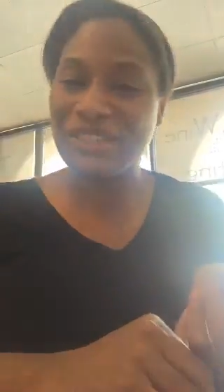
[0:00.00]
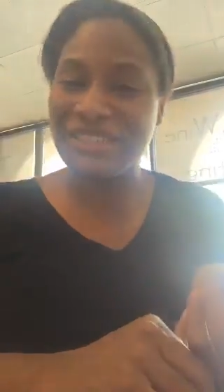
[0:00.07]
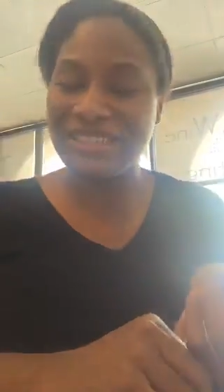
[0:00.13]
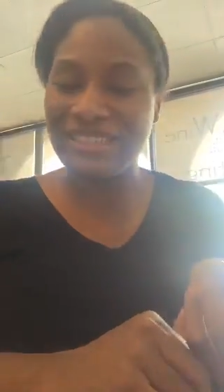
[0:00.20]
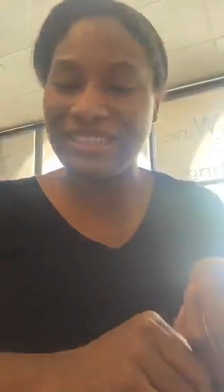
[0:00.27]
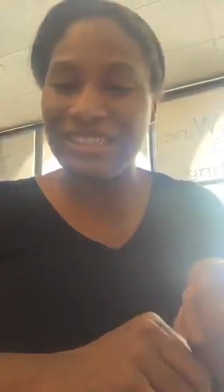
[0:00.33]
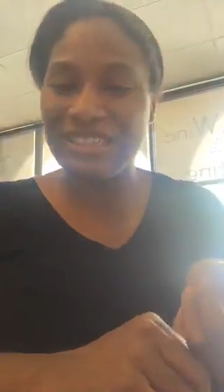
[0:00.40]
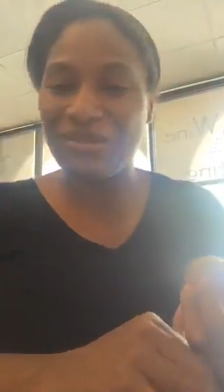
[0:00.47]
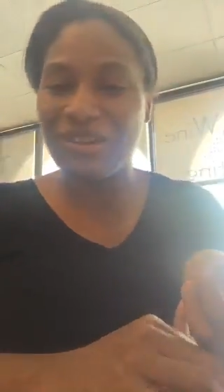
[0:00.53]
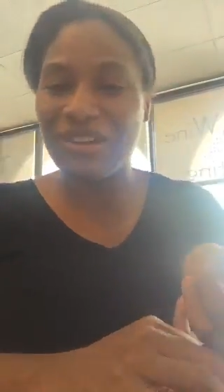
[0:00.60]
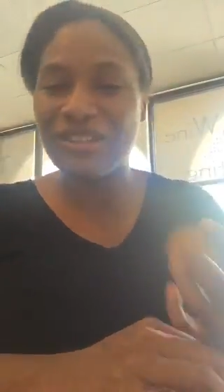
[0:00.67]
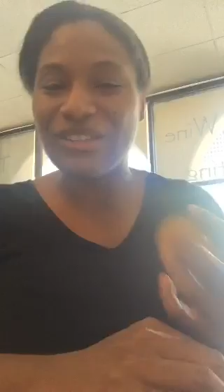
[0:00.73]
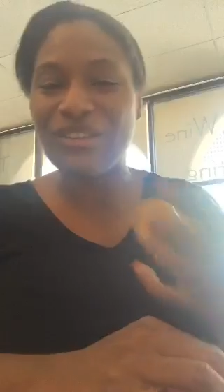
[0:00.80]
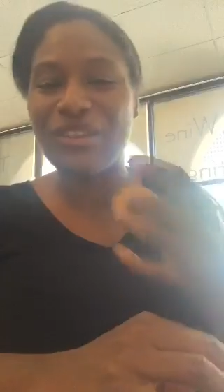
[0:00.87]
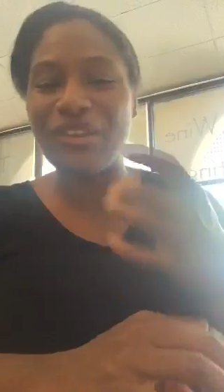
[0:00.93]
facilities
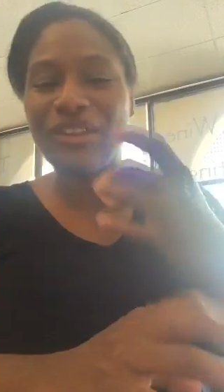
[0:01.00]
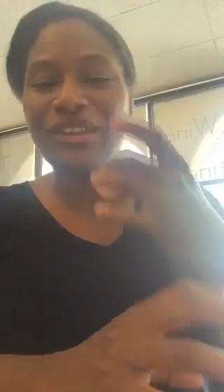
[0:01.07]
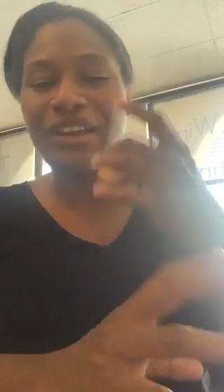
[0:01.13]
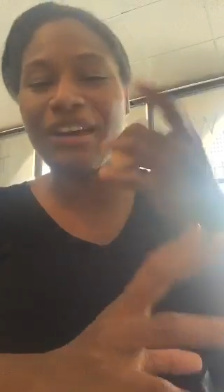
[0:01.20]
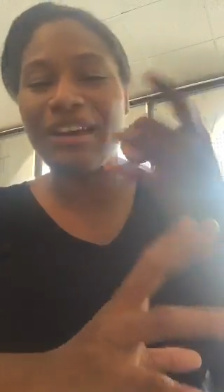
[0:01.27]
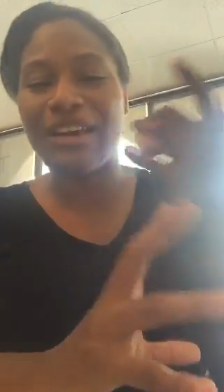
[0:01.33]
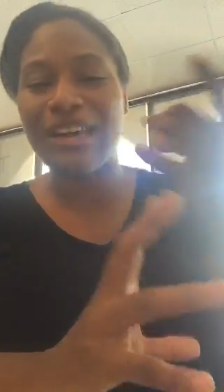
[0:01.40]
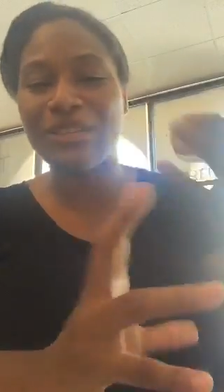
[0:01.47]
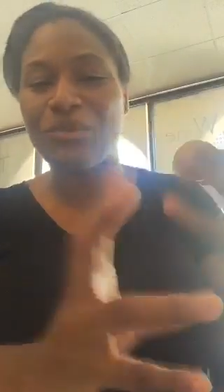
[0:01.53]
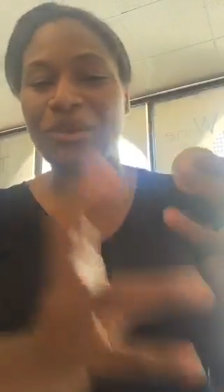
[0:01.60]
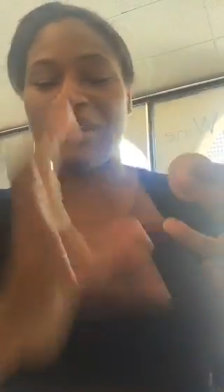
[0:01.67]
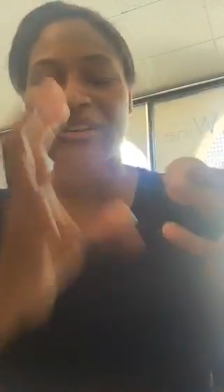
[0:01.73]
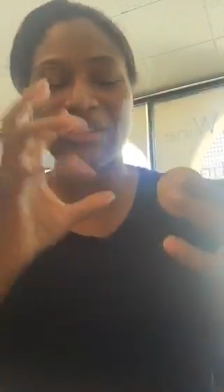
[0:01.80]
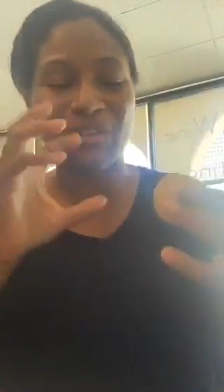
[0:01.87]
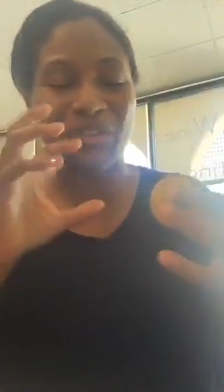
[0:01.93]
well so the, the uh, as
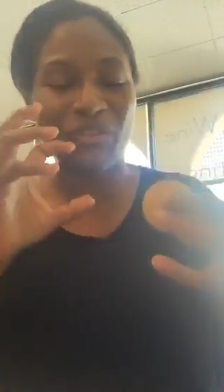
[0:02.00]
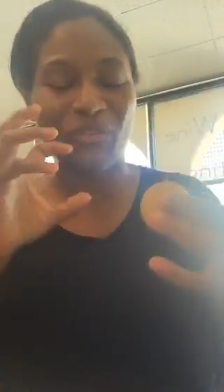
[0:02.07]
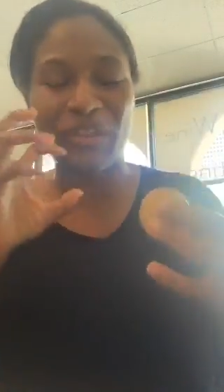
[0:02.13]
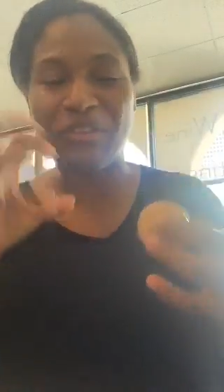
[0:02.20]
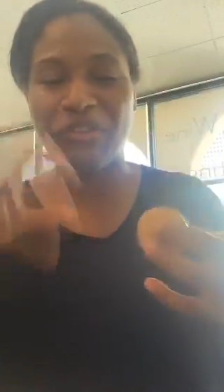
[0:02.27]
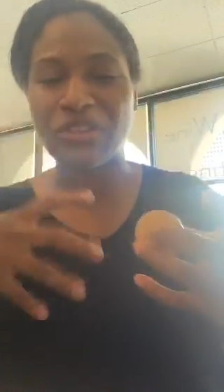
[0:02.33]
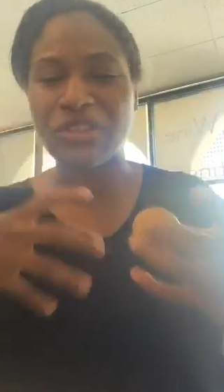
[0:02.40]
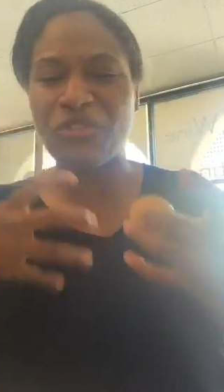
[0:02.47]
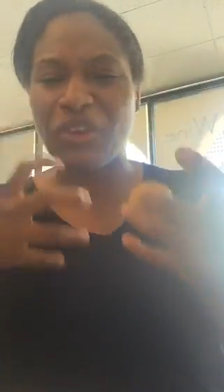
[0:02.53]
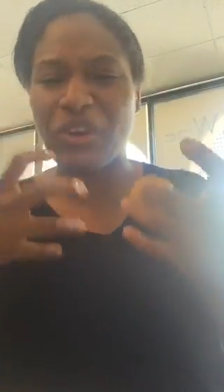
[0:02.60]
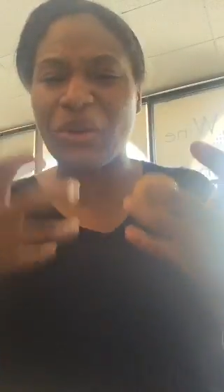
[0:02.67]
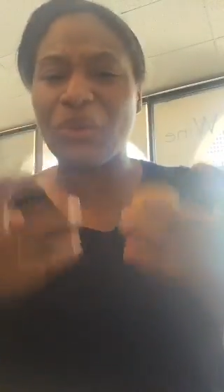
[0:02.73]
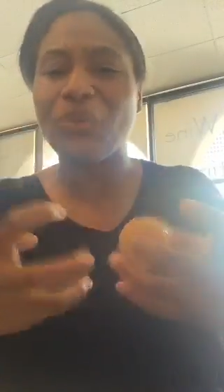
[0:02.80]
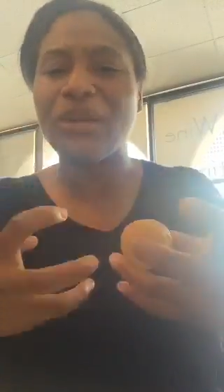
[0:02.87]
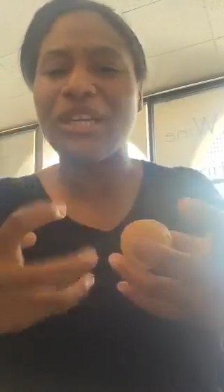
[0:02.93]
well so the flavors are
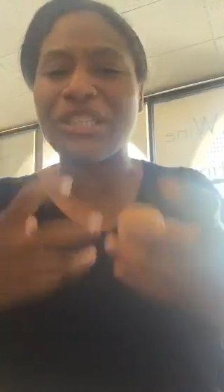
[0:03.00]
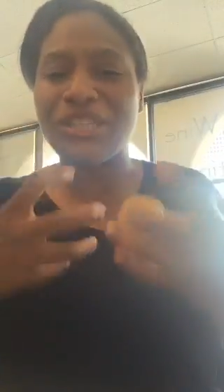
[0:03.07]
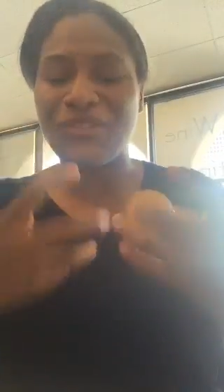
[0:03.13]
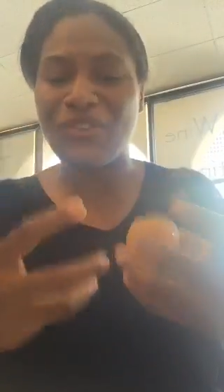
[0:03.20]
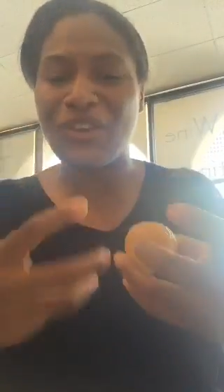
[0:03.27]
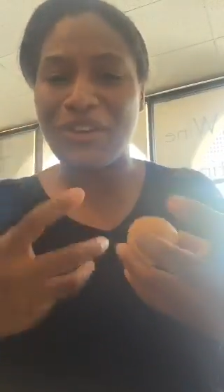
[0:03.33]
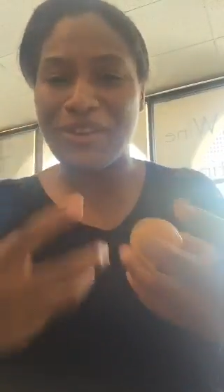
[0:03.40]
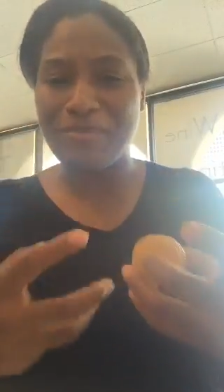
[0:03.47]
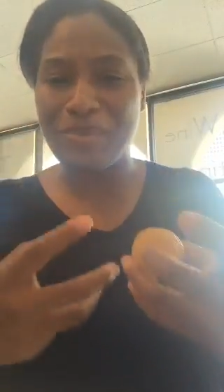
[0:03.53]
very rich and very